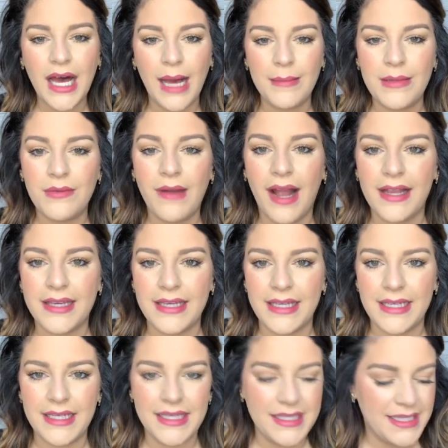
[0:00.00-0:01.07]
I'll be
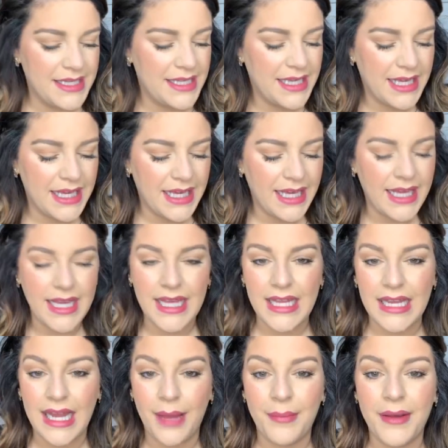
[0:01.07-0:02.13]
rocking
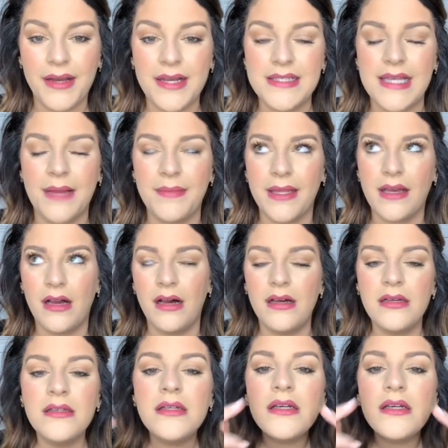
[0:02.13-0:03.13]
in Napa, because I'm like, oh,